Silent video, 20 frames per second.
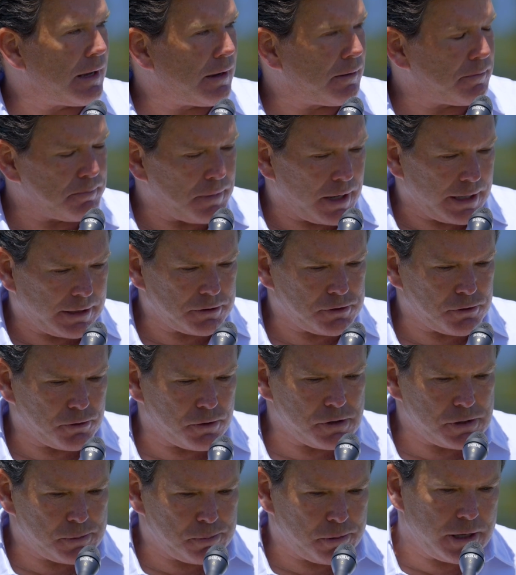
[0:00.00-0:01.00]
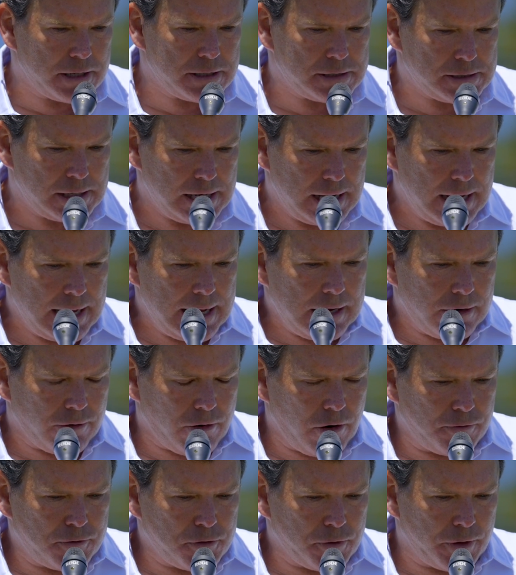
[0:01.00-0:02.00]
Michael Jordan's place,
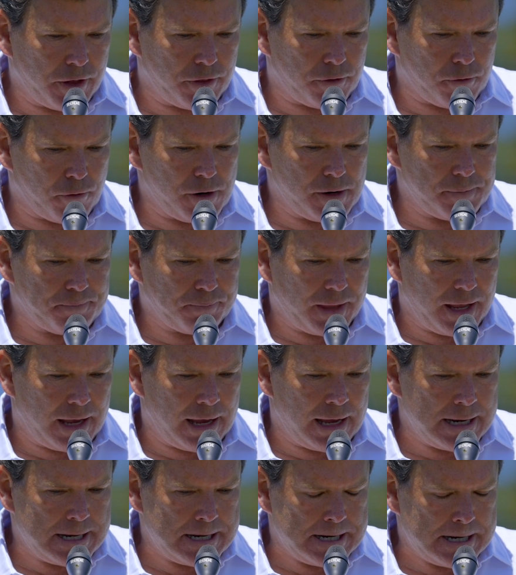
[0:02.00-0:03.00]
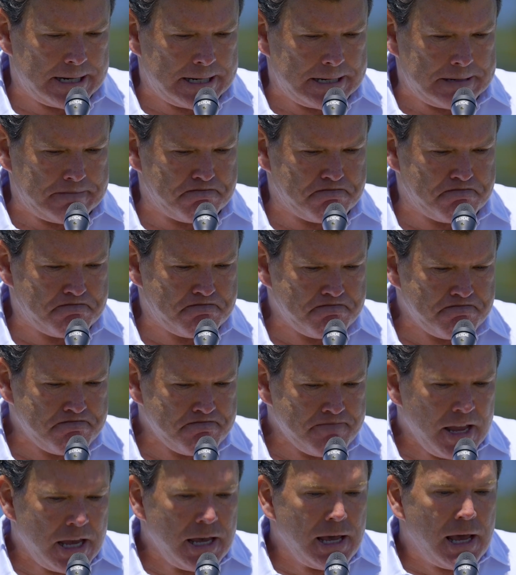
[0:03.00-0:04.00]
Grove 23. And
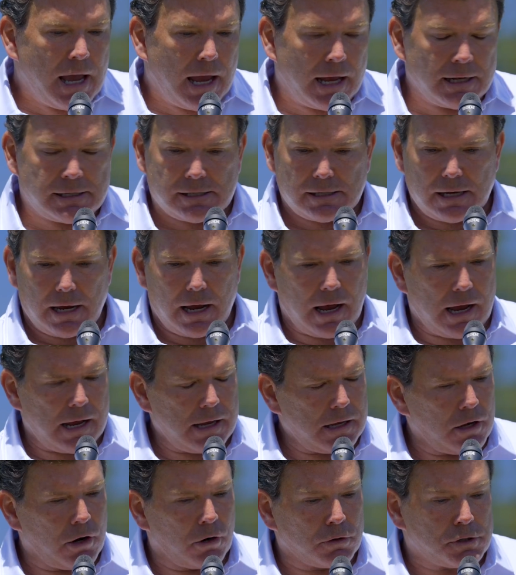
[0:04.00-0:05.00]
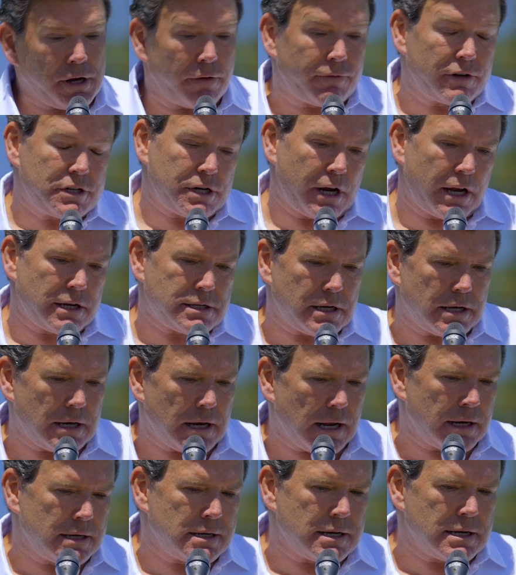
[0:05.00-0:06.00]
it's, Chevy Chase
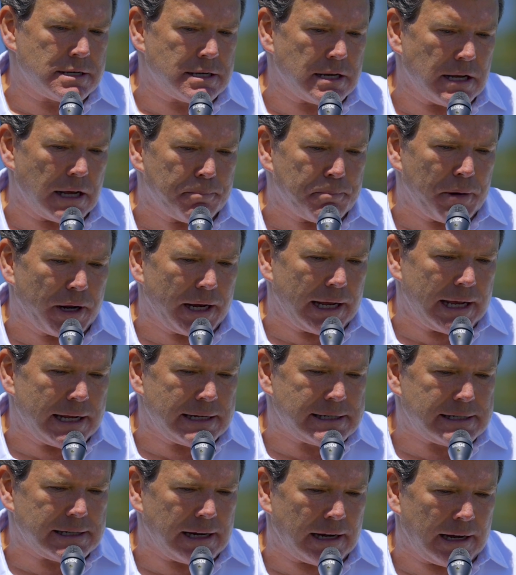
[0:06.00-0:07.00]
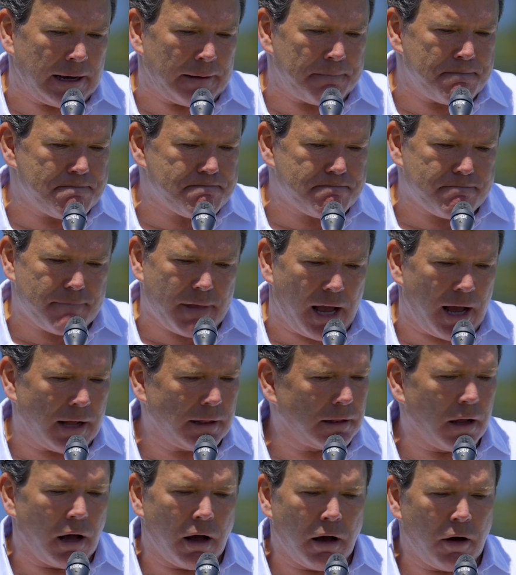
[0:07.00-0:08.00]
in D.C., but it's, I
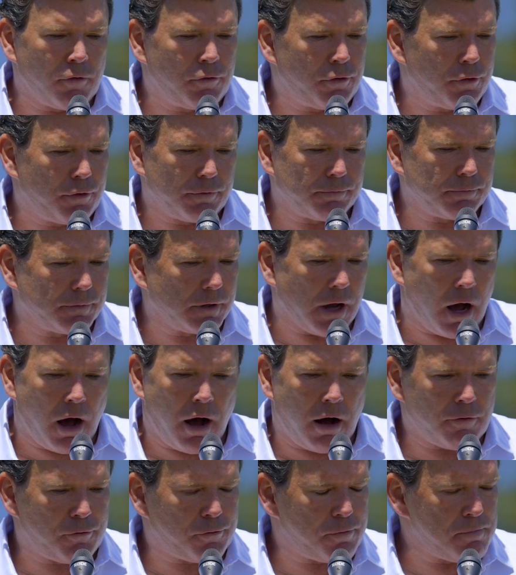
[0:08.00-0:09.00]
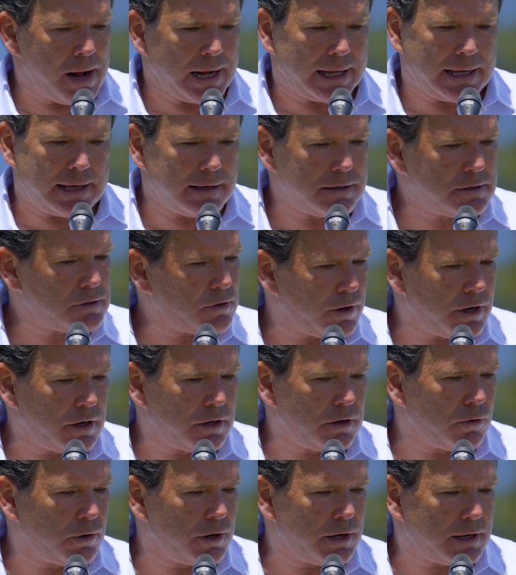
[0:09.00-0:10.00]
love golf. My kids are
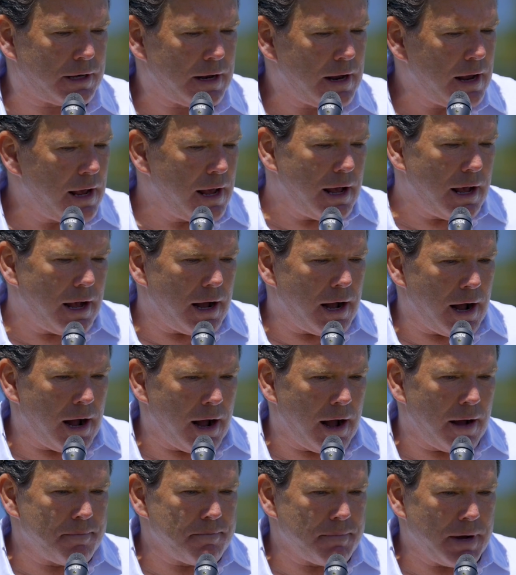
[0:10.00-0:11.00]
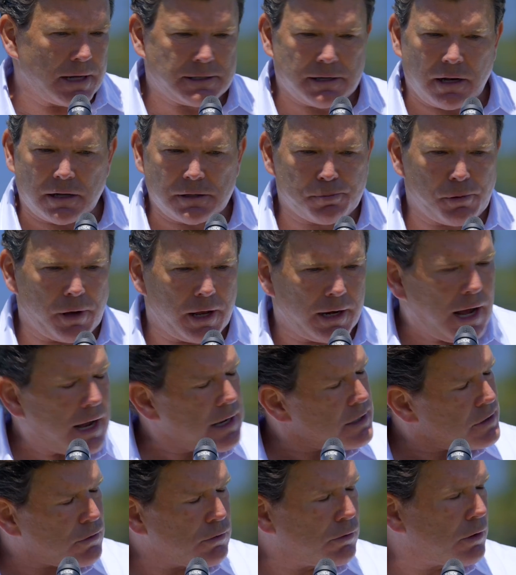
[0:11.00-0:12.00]
into it. My son's playing high
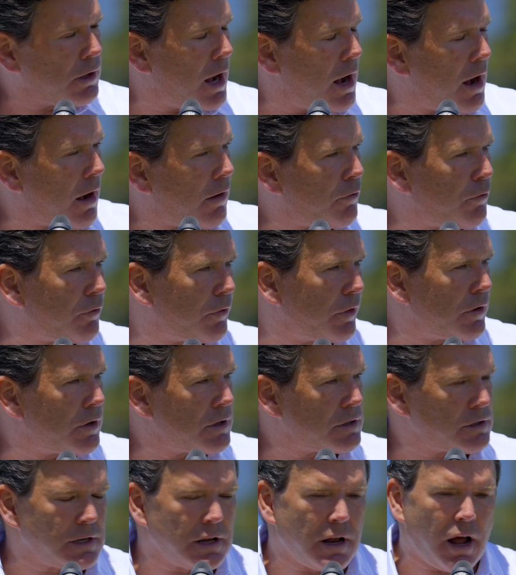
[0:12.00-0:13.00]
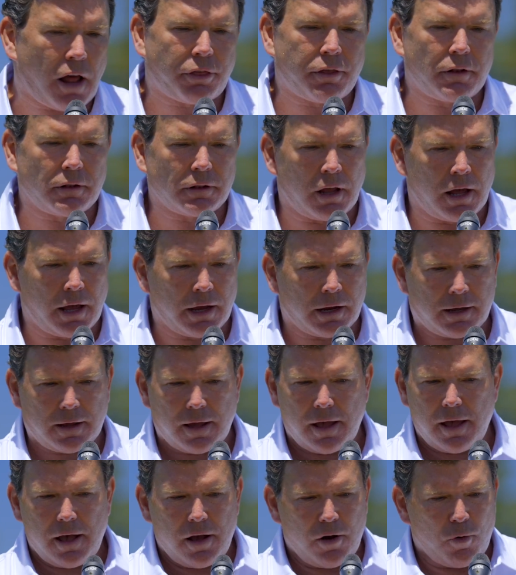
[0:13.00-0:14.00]
school golf. There's nothing like
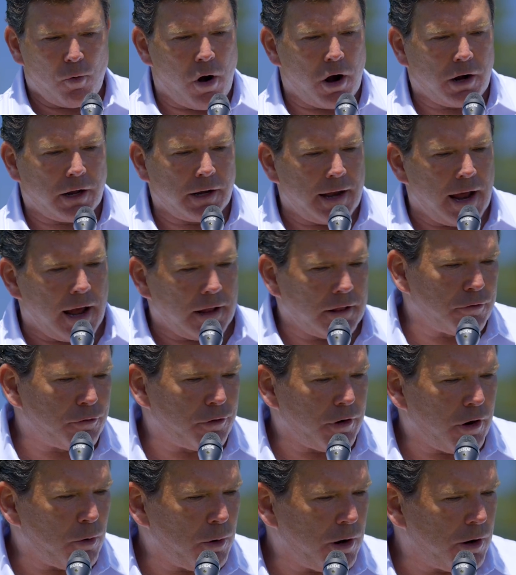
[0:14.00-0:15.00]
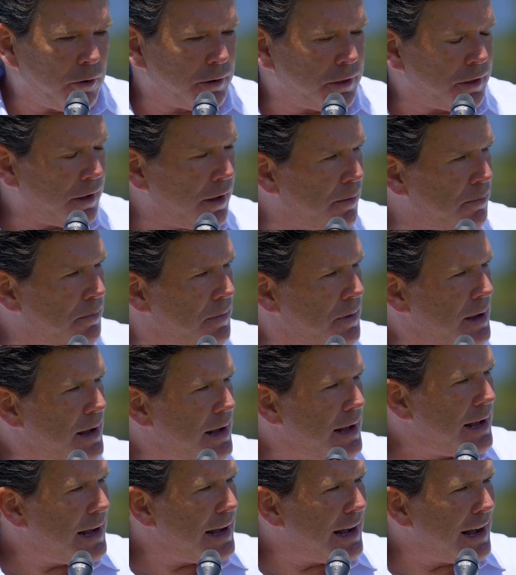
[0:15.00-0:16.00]
walking down the fairway with him
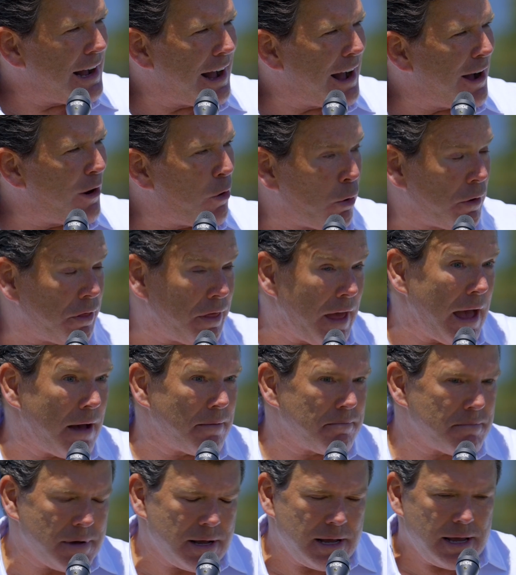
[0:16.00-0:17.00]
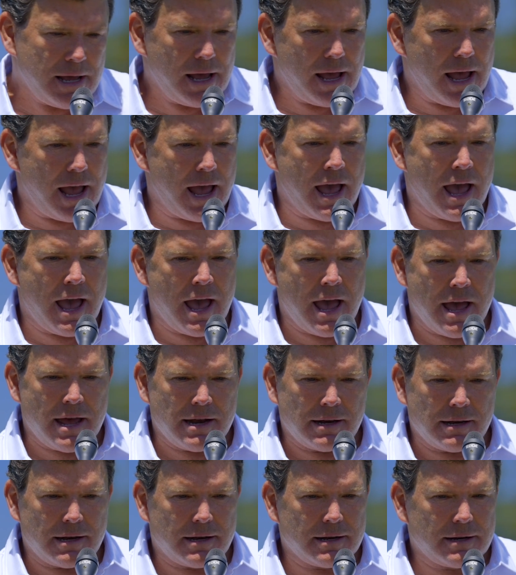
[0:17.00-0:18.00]
or them.
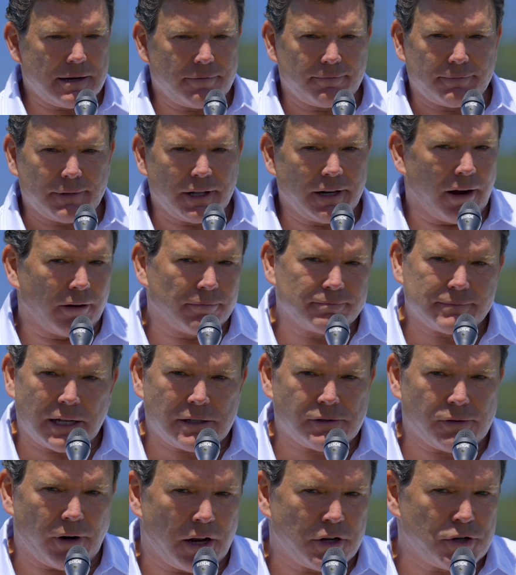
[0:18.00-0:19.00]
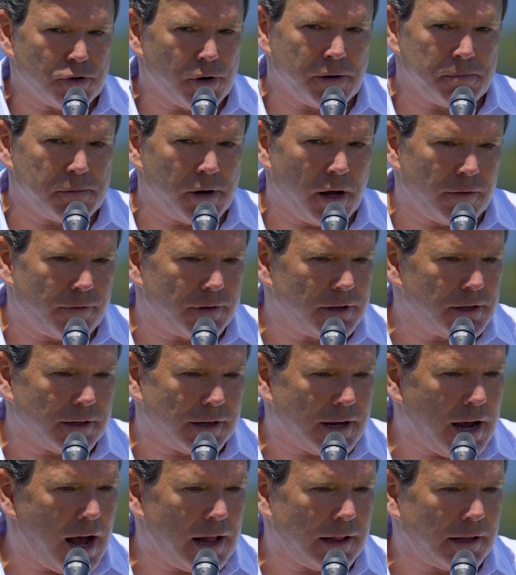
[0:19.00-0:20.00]
And, that's what I dreamed of in
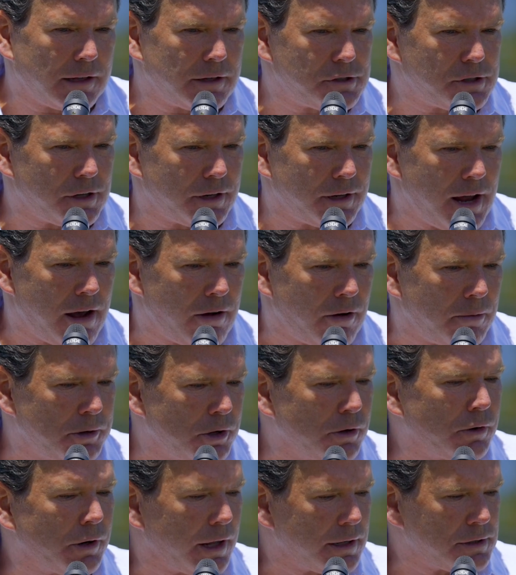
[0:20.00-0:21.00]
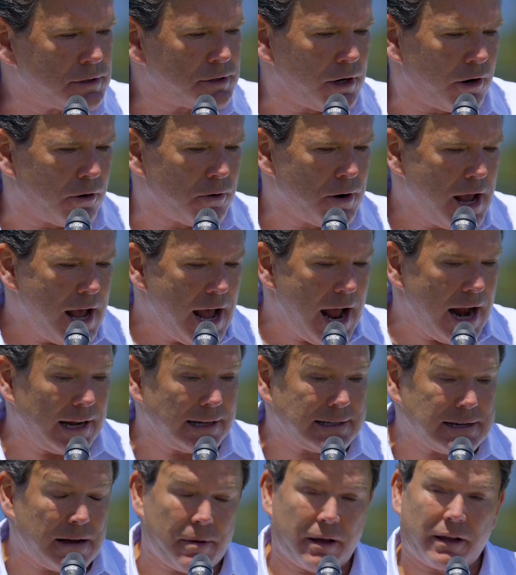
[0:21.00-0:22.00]
college, and now I'm doing it. So
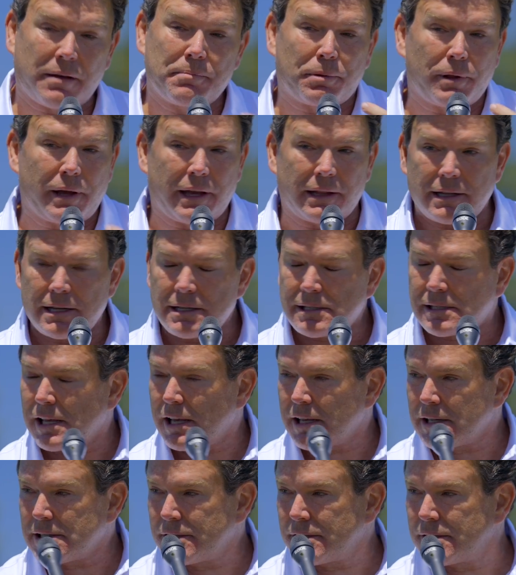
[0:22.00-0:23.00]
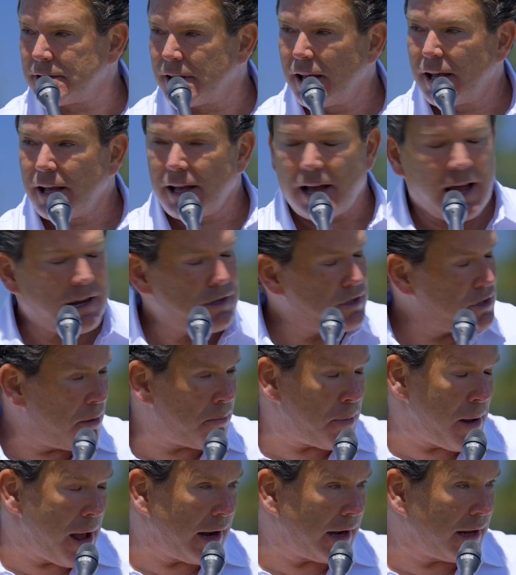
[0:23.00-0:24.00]
anytime I can play in these things, I
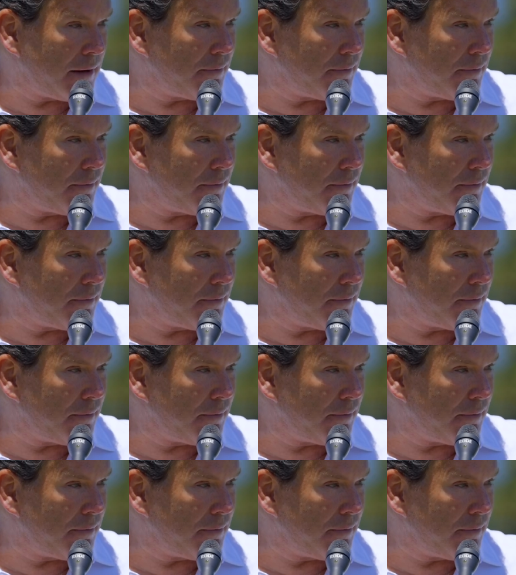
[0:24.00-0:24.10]
jump at it.